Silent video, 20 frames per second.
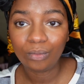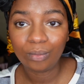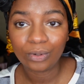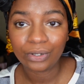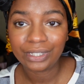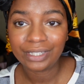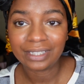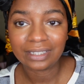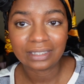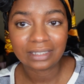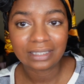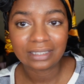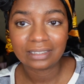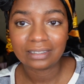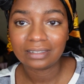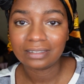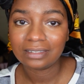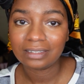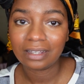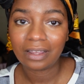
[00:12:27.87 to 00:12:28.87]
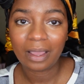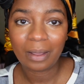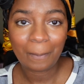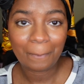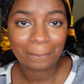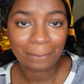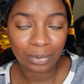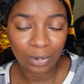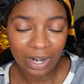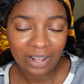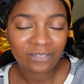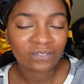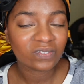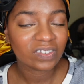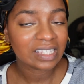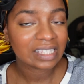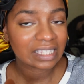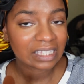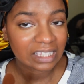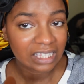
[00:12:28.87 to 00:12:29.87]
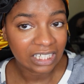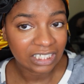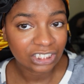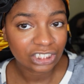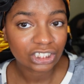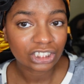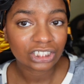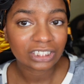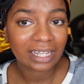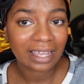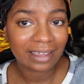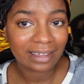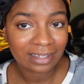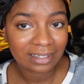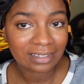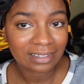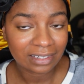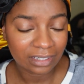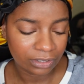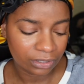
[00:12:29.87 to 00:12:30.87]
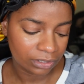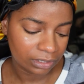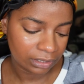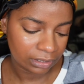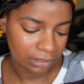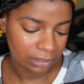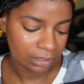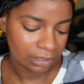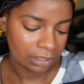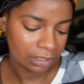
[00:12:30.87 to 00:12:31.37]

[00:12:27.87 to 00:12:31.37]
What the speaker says: I don't know what happened. One, the audio isn't there.